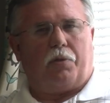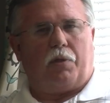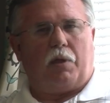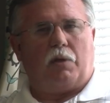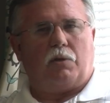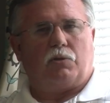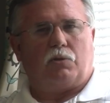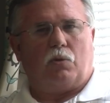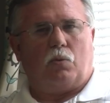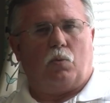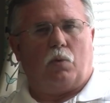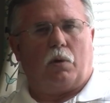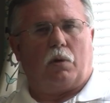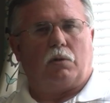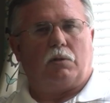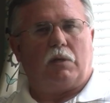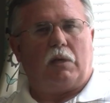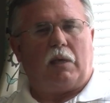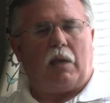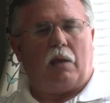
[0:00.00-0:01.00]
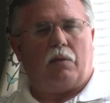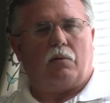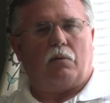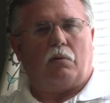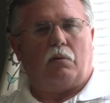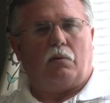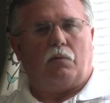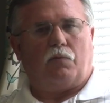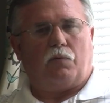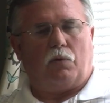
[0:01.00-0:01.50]
things to work
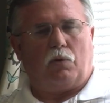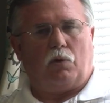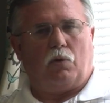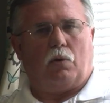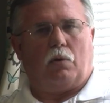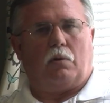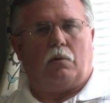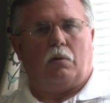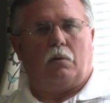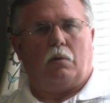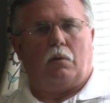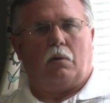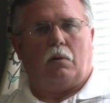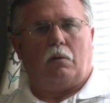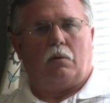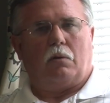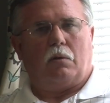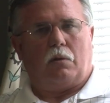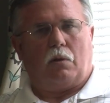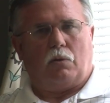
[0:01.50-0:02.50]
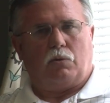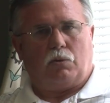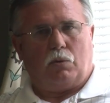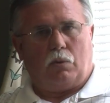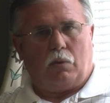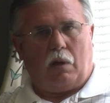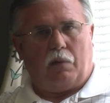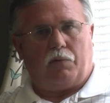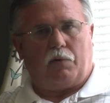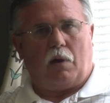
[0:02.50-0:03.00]
together for good to those
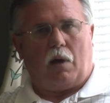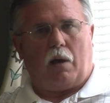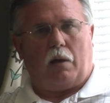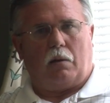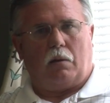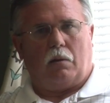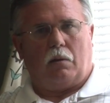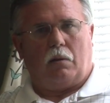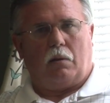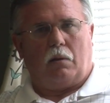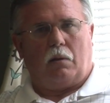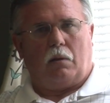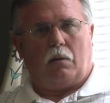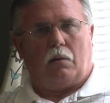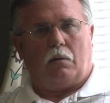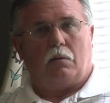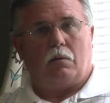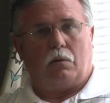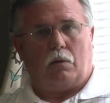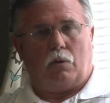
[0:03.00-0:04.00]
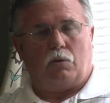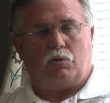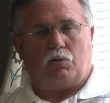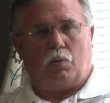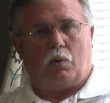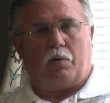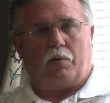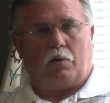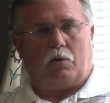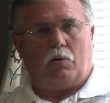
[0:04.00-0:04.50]
who love God, to those
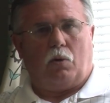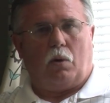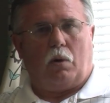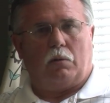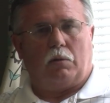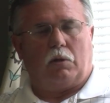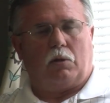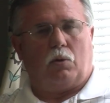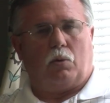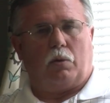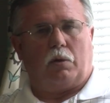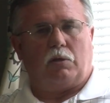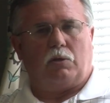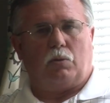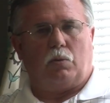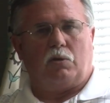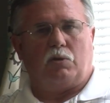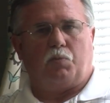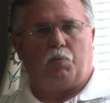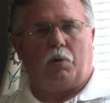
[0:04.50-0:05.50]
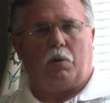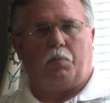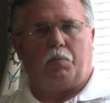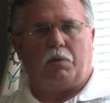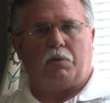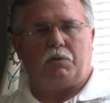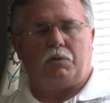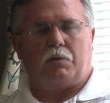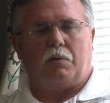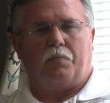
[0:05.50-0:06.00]
who are the called according to his
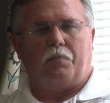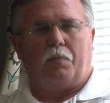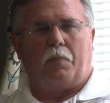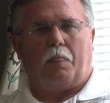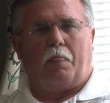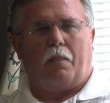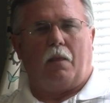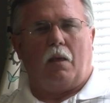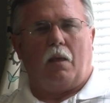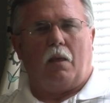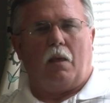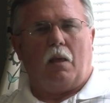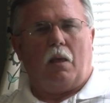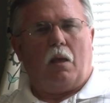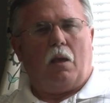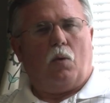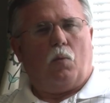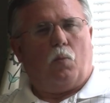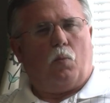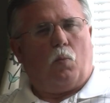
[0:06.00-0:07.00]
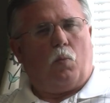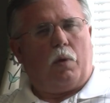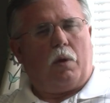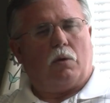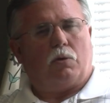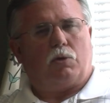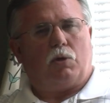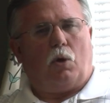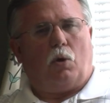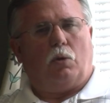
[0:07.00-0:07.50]
purpose. We
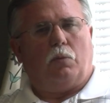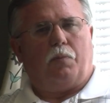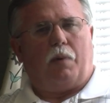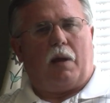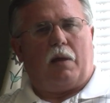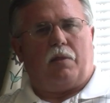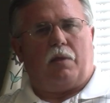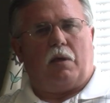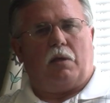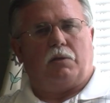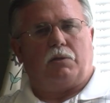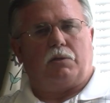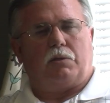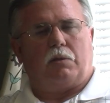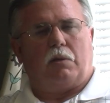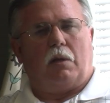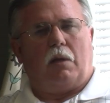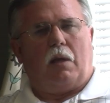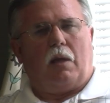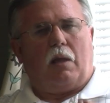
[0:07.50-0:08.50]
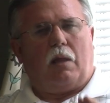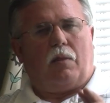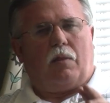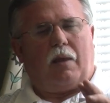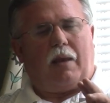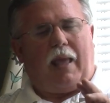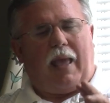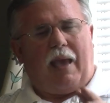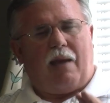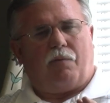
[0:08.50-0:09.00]
are told by this
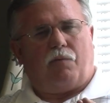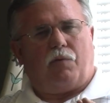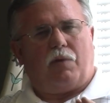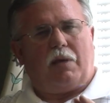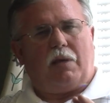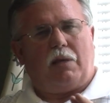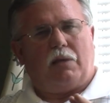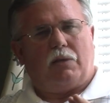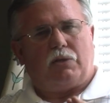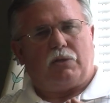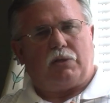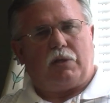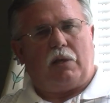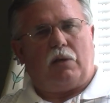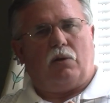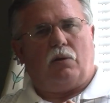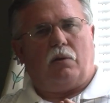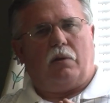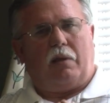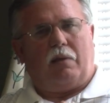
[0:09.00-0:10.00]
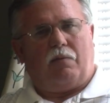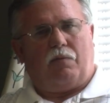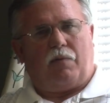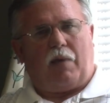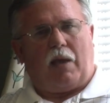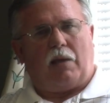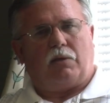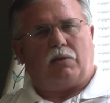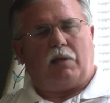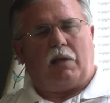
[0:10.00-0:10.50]
that every single
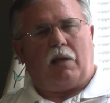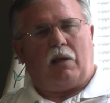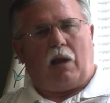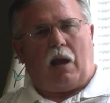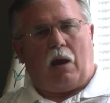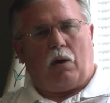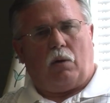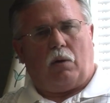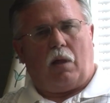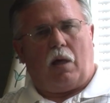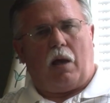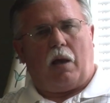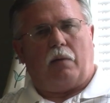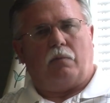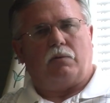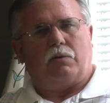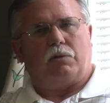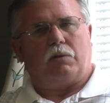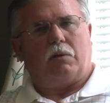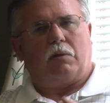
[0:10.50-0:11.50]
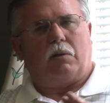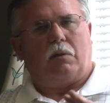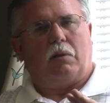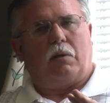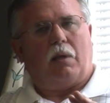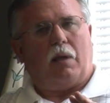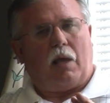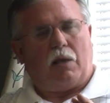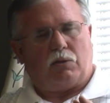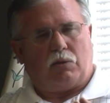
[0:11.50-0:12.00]
event in our lives
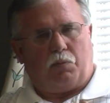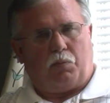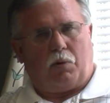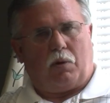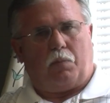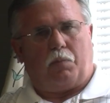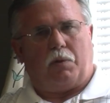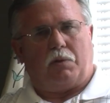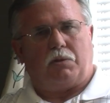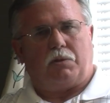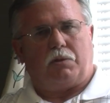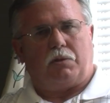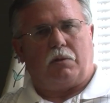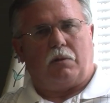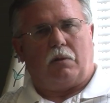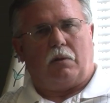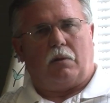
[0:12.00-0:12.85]
has a purpose.